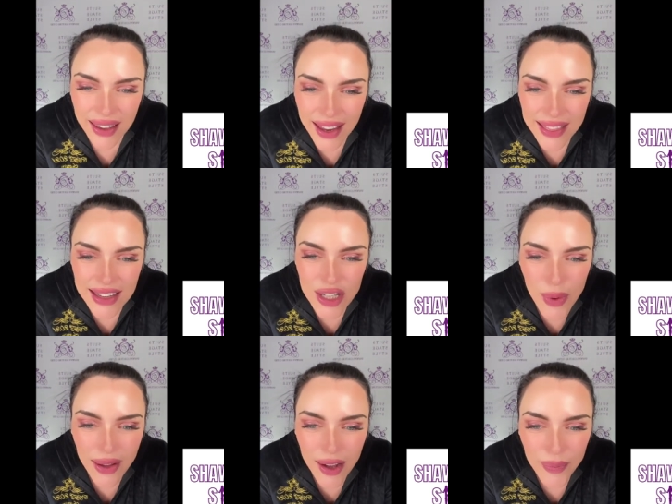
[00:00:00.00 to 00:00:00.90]
Got it. Thanks.
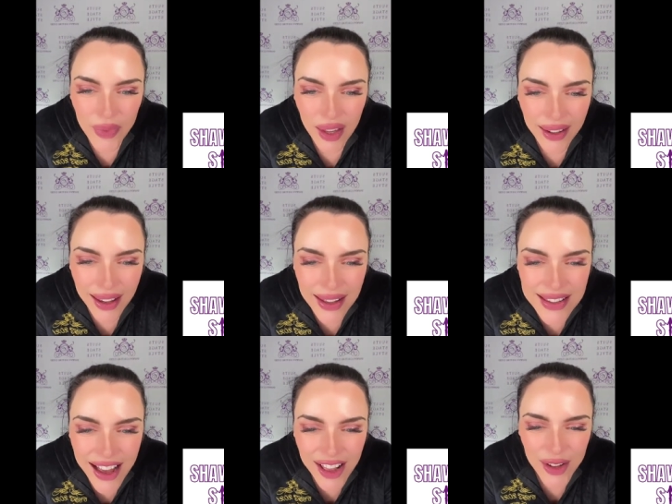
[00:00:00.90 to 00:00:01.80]
You're welcome.
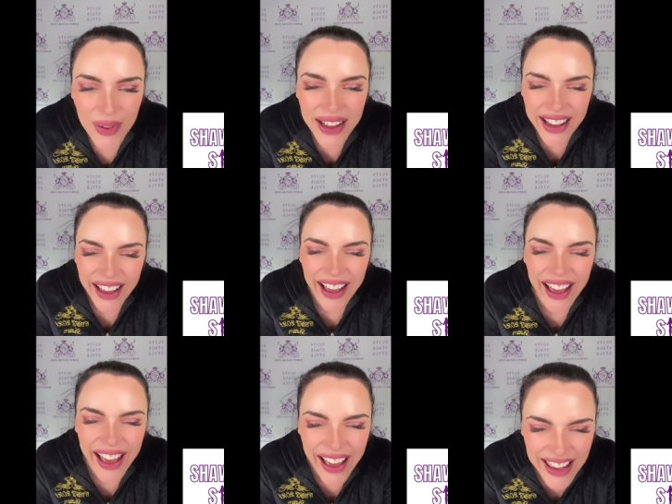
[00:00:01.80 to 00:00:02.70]
Again, tell them.
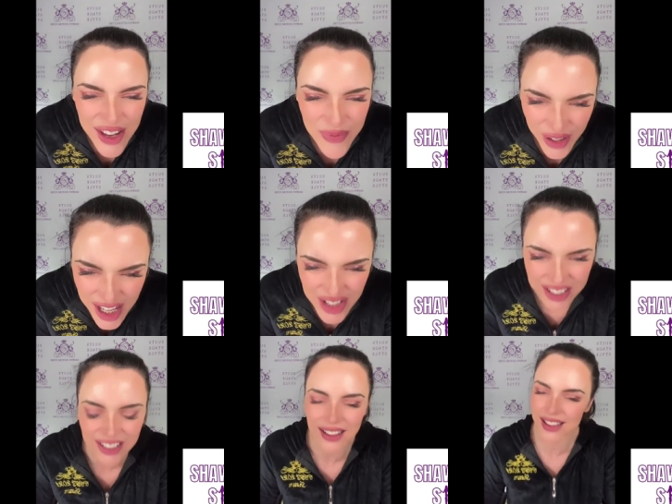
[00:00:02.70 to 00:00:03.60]
You
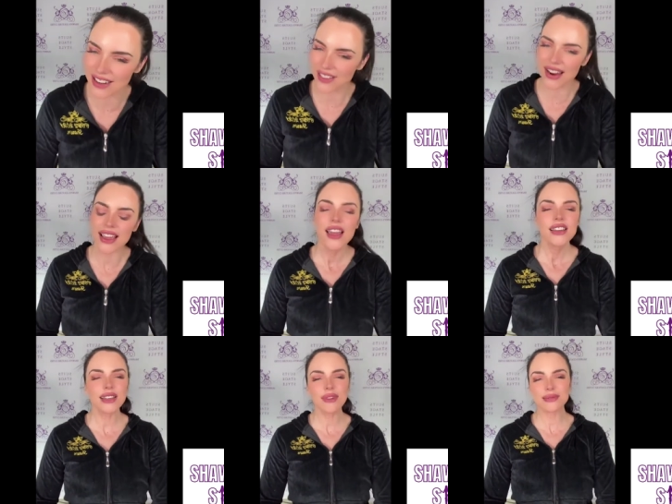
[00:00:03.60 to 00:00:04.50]
preaching, girl. I know, right?
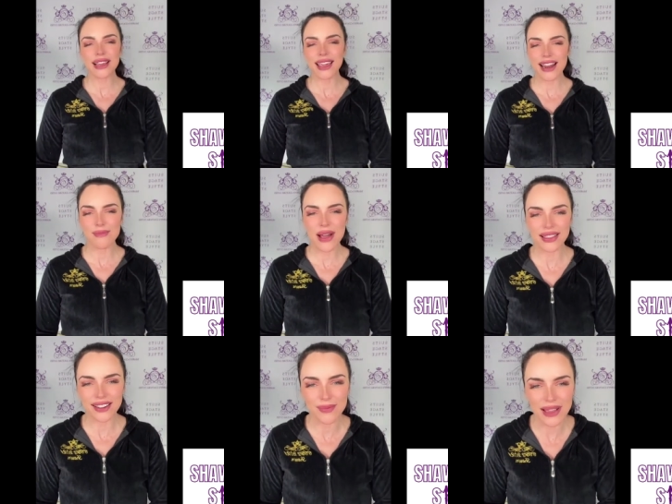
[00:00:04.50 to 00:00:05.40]
Sometimes I get on
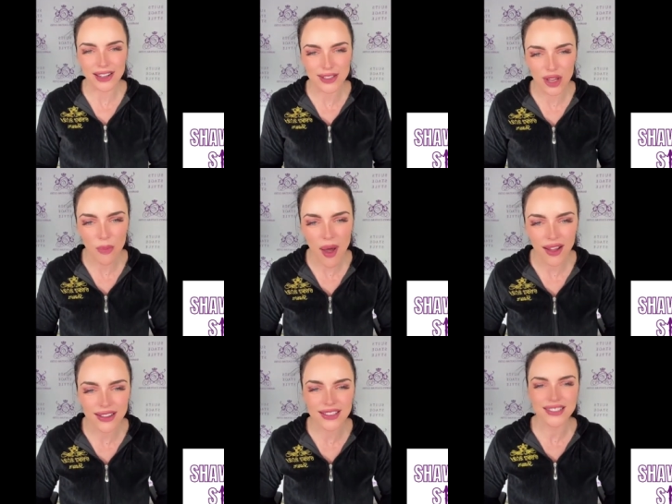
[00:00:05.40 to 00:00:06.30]
my little my little
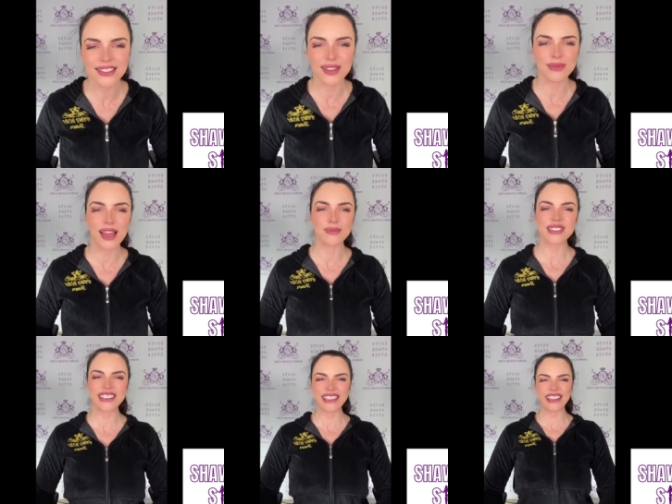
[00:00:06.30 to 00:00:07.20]
soapbox.
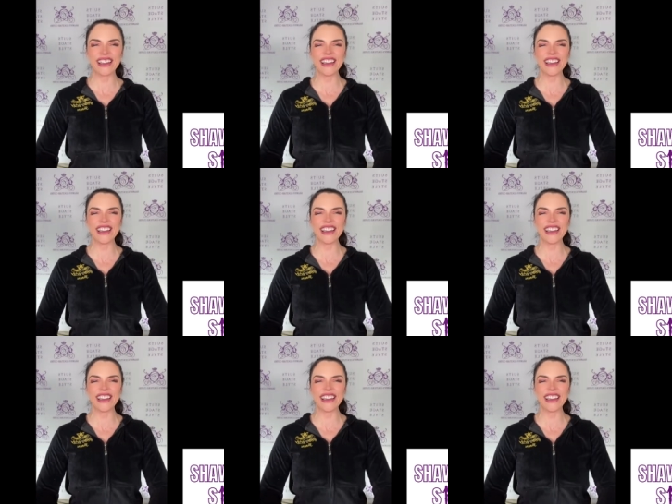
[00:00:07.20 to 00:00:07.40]
Sometimes.